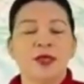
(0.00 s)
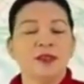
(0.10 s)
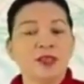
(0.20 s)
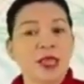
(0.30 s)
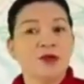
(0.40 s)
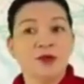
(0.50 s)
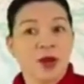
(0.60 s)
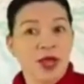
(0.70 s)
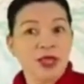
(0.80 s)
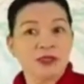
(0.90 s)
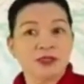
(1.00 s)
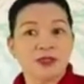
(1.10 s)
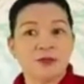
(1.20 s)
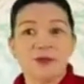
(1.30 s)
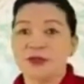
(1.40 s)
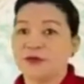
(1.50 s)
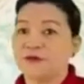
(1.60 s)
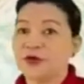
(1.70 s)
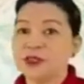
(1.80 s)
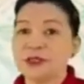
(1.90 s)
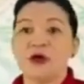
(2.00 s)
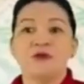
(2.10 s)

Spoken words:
Think rice for the first